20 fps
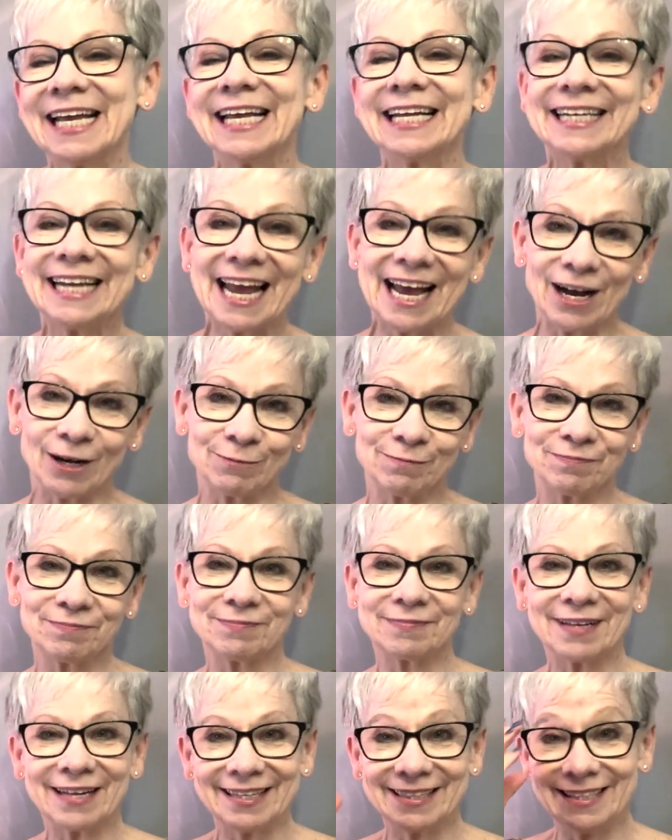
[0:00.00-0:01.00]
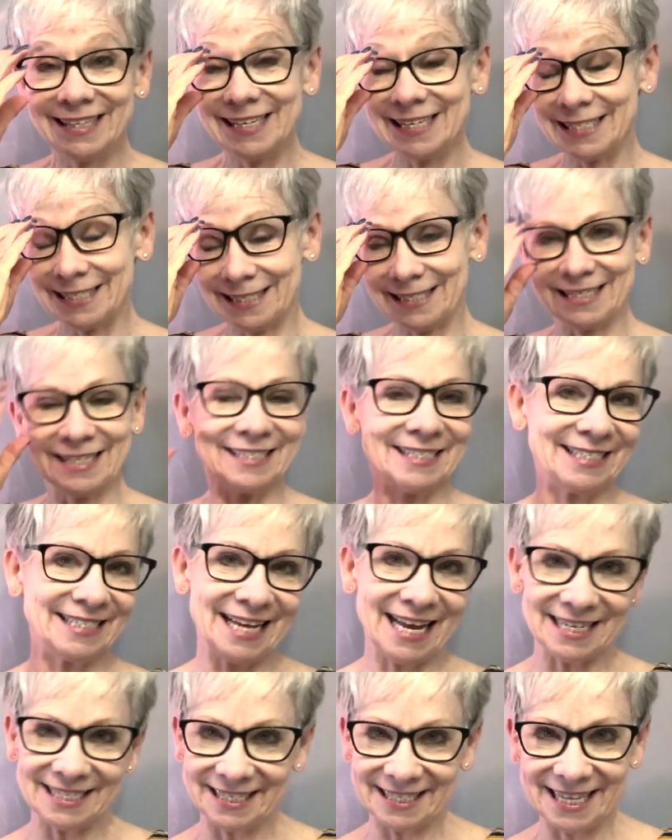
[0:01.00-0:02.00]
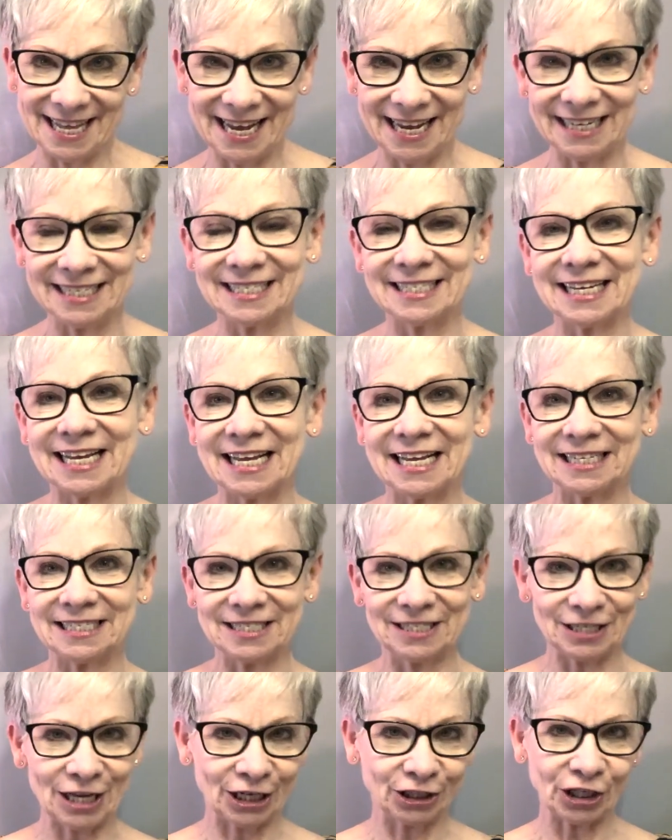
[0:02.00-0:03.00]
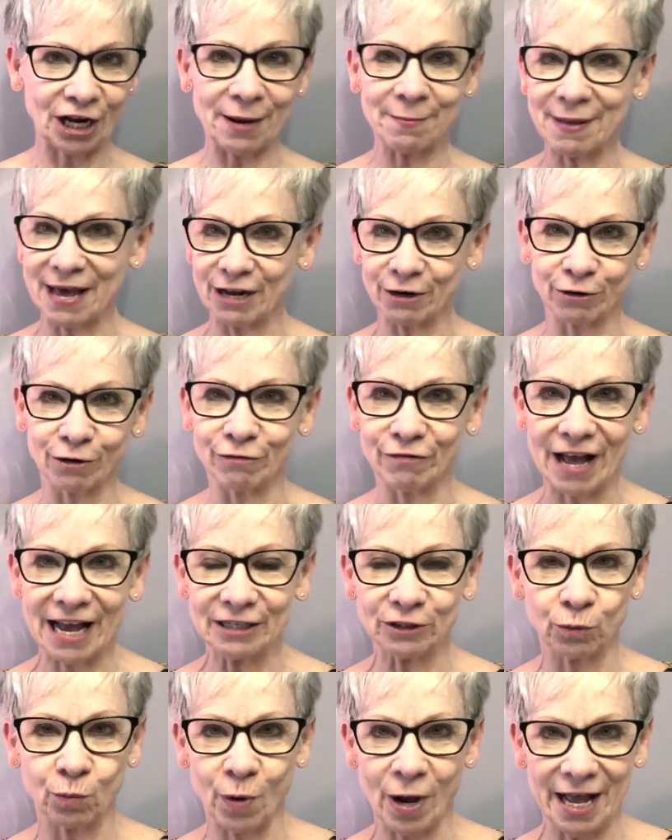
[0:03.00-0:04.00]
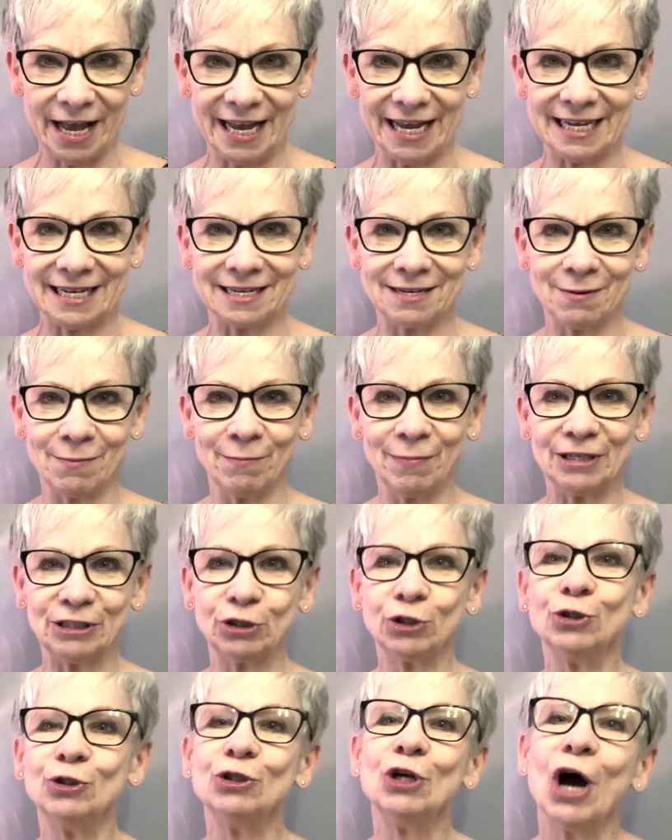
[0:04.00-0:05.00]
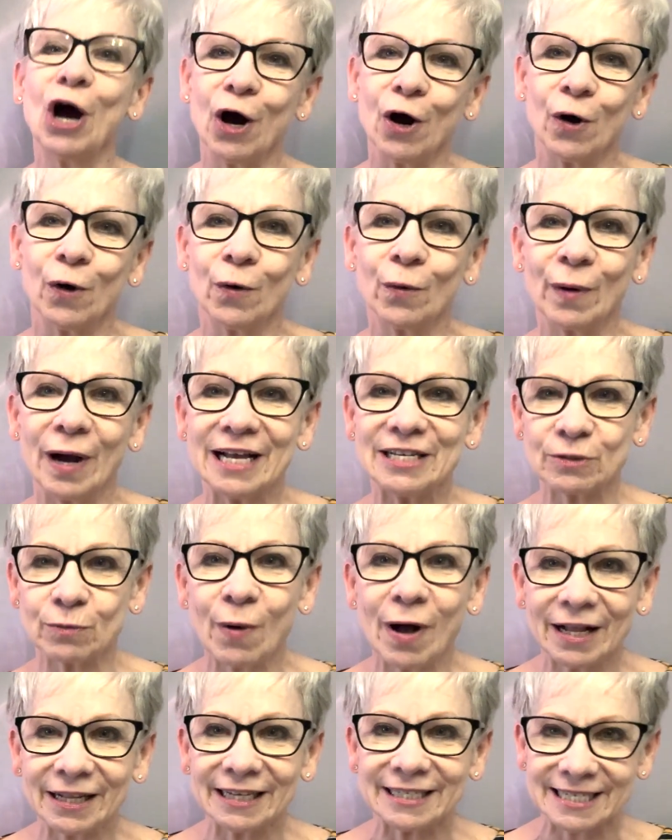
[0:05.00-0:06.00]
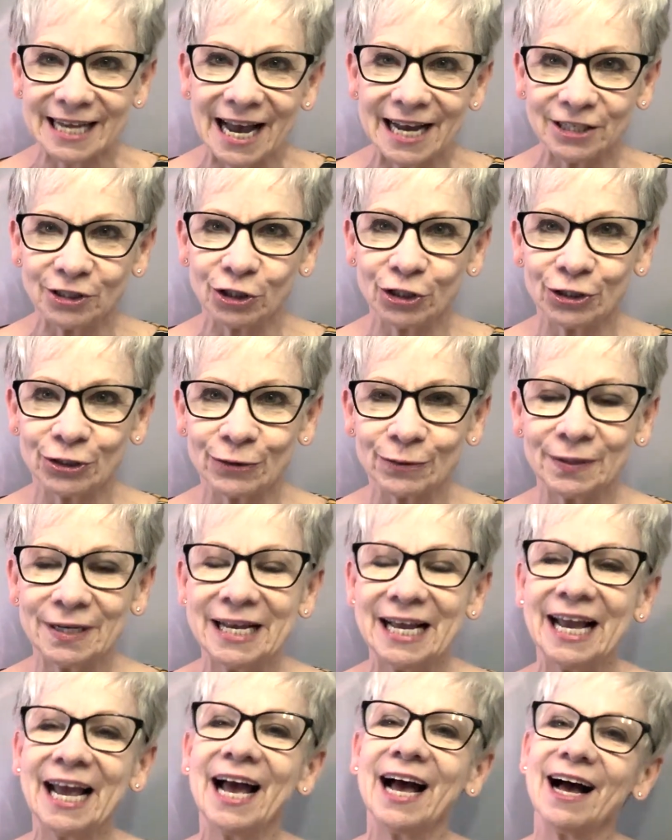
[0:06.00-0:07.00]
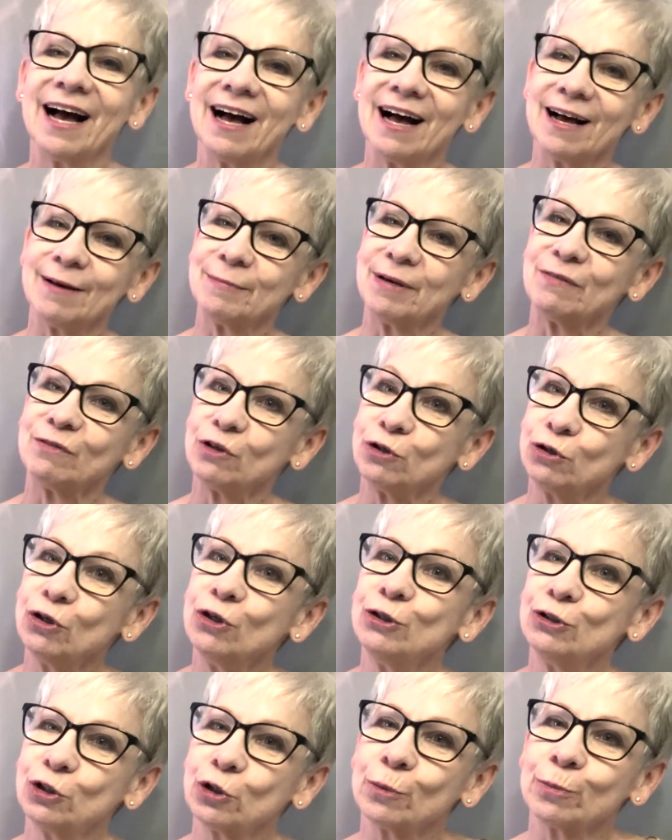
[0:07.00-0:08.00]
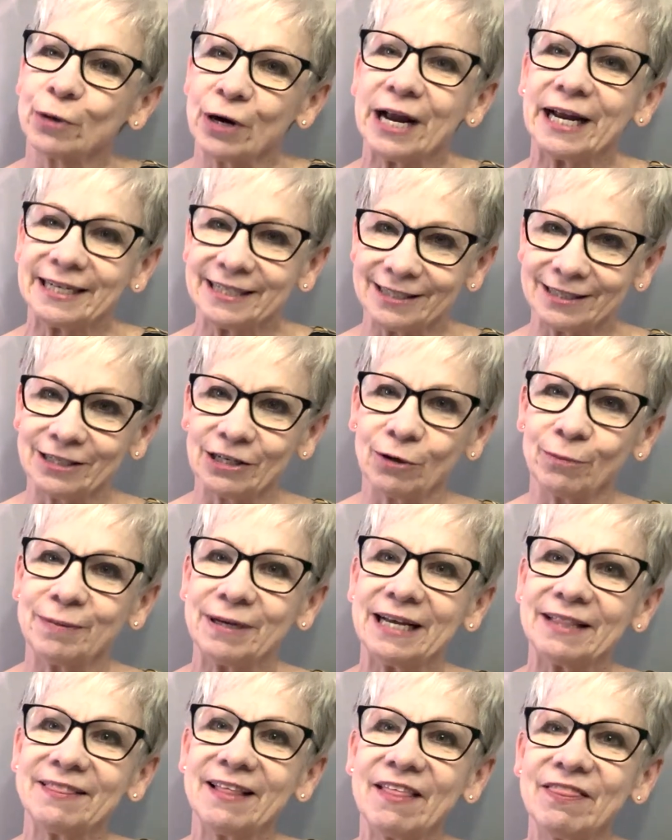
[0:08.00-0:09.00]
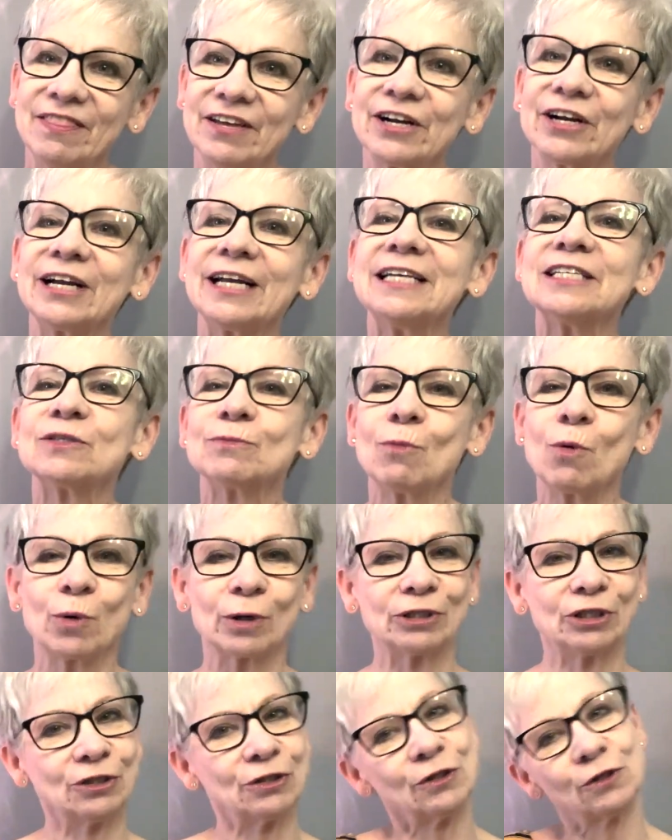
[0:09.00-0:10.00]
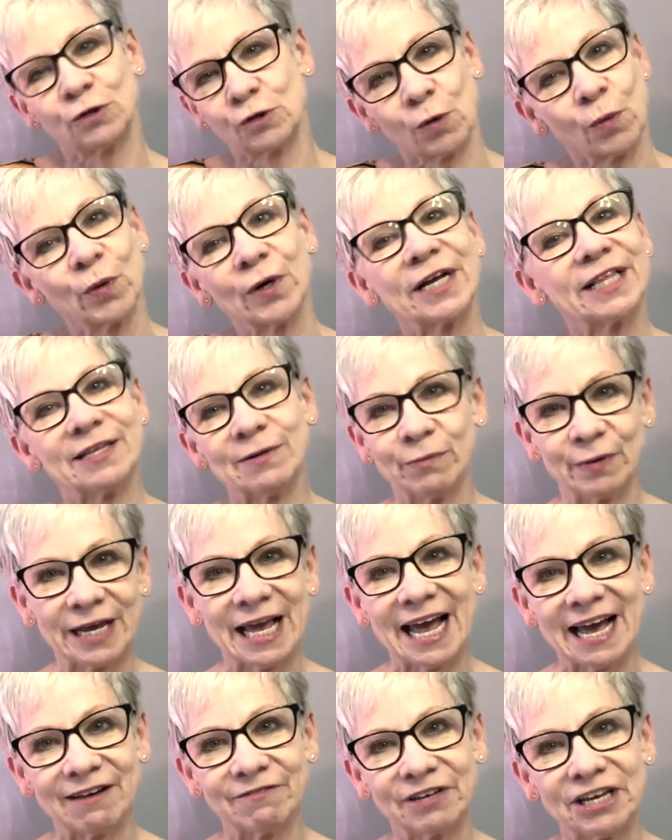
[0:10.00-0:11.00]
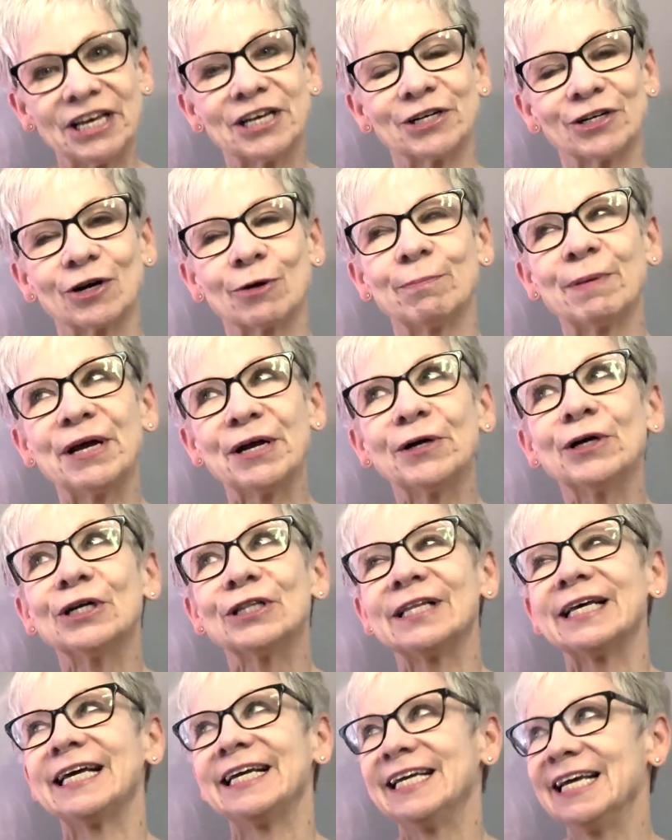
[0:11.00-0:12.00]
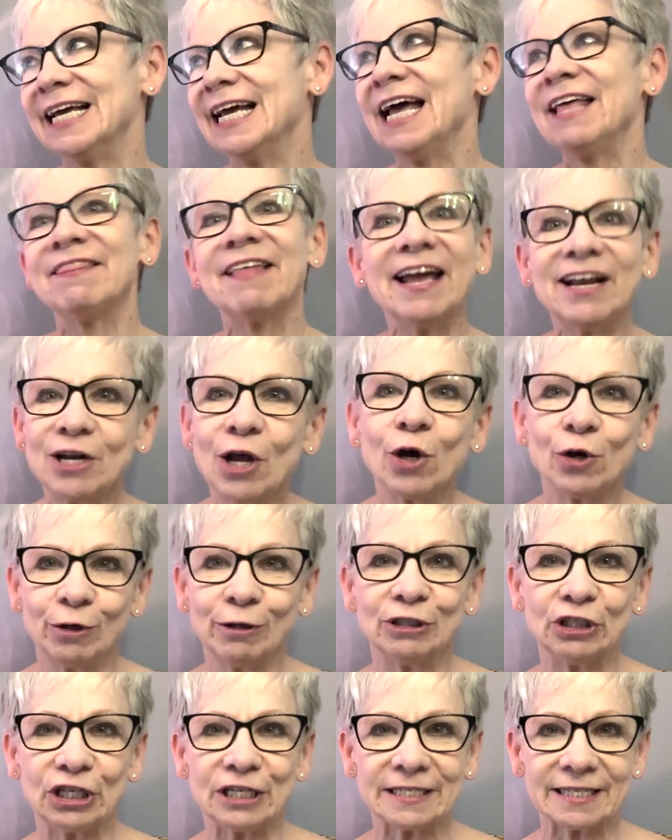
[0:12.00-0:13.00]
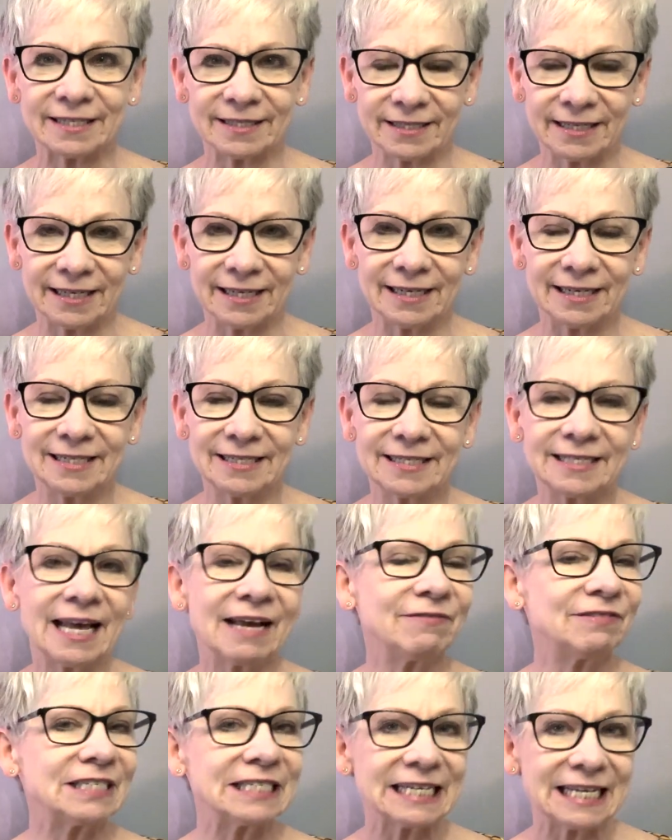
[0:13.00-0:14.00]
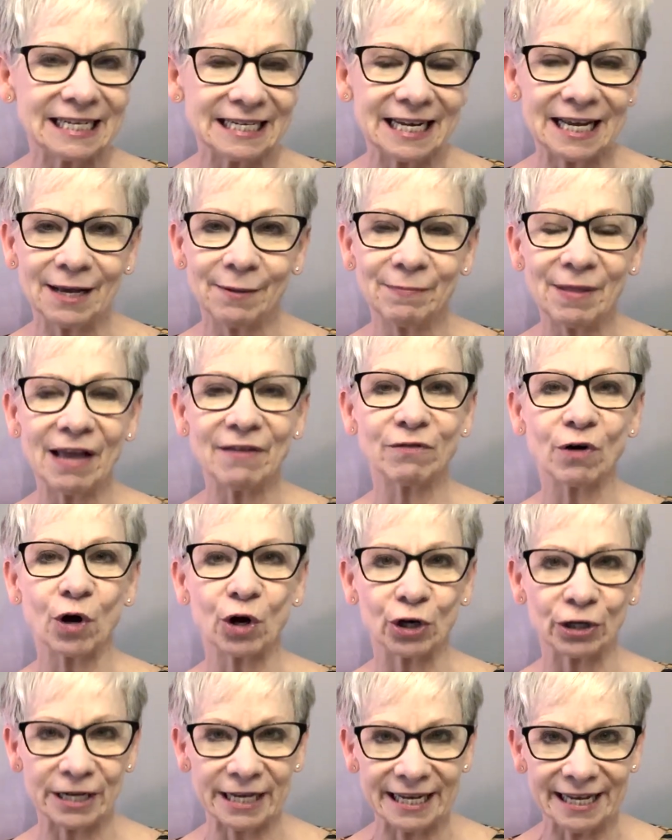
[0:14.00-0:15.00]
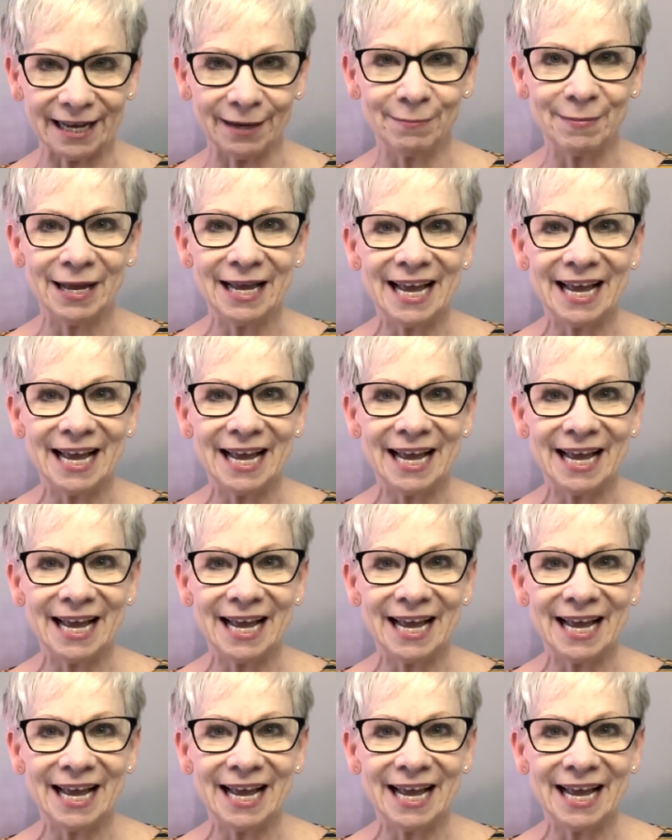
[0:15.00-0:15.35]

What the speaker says: Now, this says things in such a matter-of-fact way, but you know as well as I do, if you use your brain a little bit, that there is more to the story than we have here. Apparently, they know who Jesus is. They've seen him. They've heard him.